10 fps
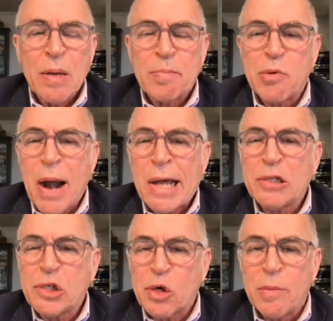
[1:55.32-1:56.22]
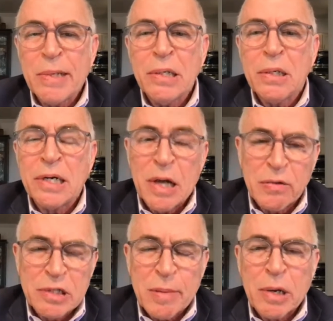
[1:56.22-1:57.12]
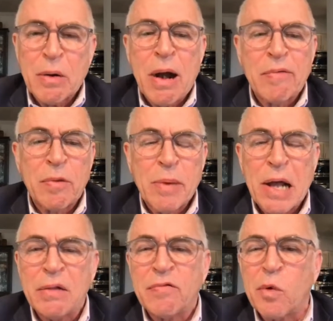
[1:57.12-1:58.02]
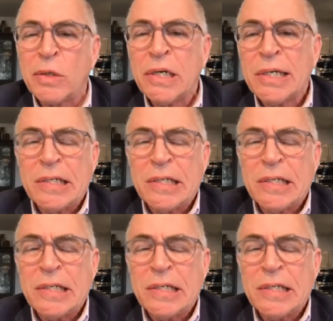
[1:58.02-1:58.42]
Brad Sherman, another Democrat from California,